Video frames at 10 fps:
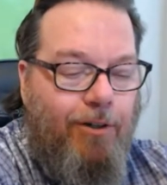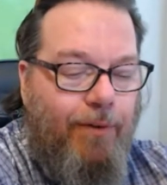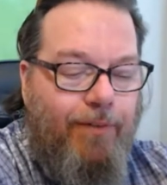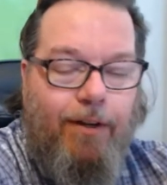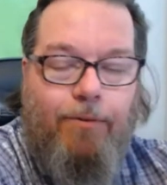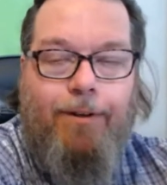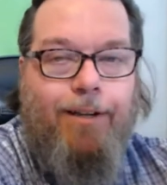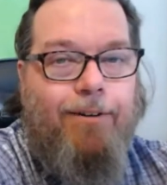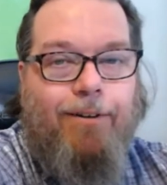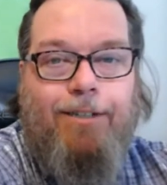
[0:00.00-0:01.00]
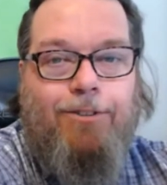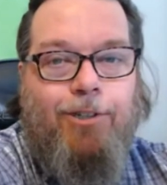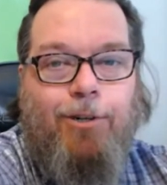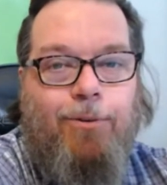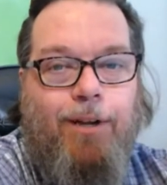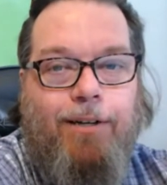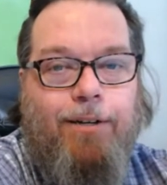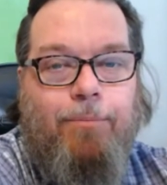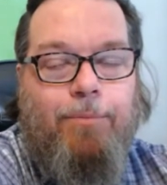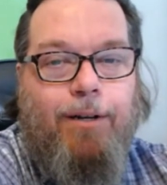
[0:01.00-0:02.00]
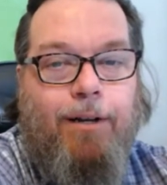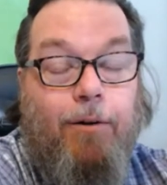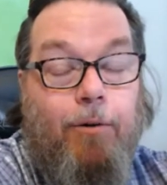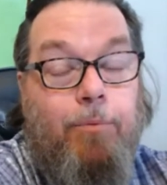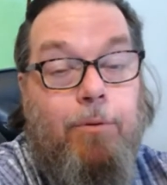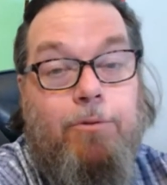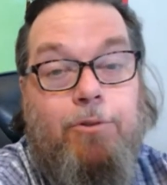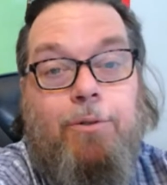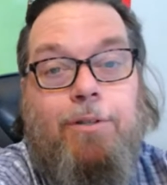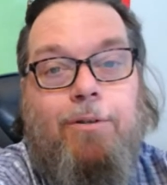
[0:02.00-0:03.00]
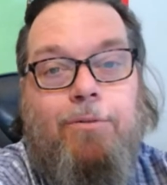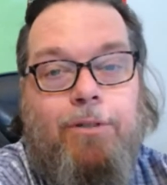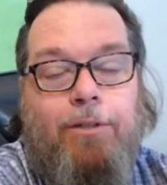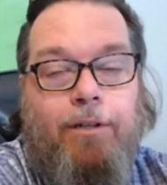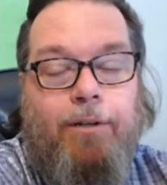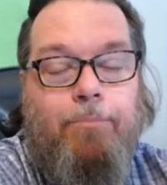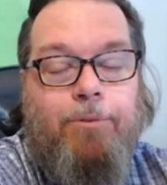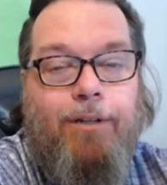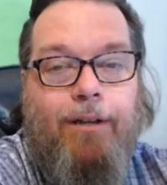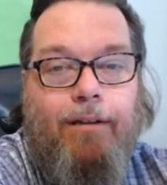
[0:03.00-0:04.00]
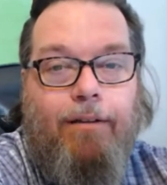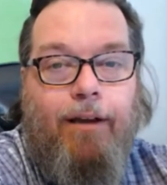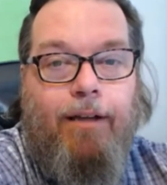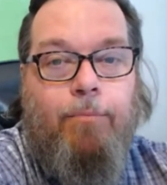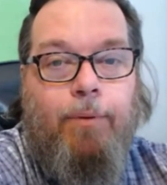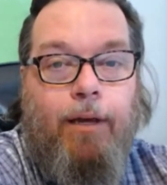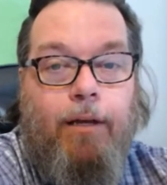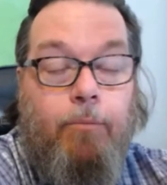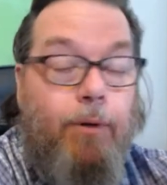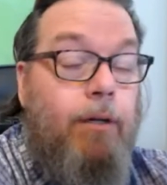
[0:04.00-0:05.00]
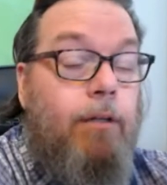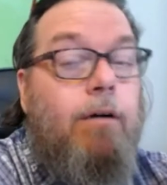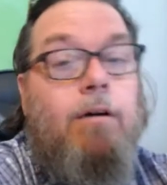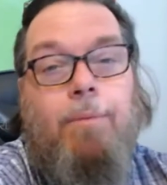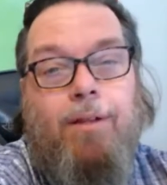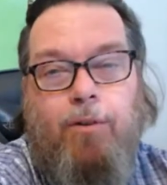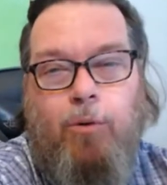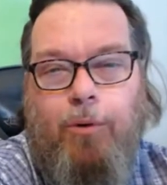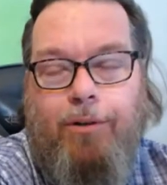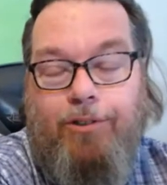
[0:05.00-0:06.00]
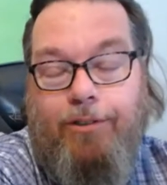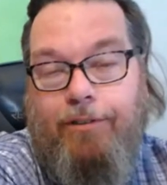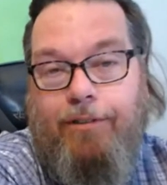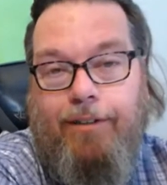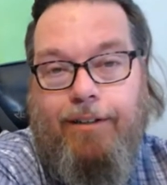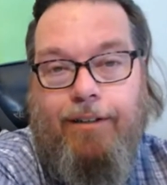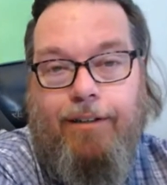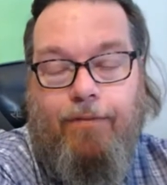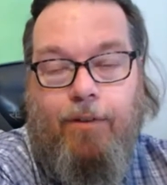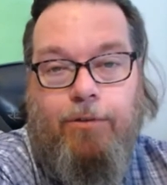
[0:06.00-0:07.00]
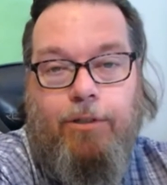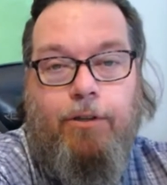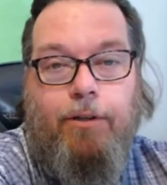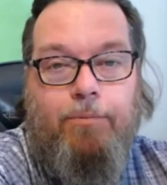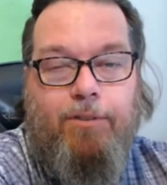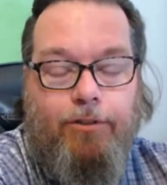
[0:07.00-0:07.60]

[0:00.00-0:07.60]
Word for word: We've got a really great show lined up today. I hope you enjoyed those clips at the beginning. We're going to talk about the origin of those clips, the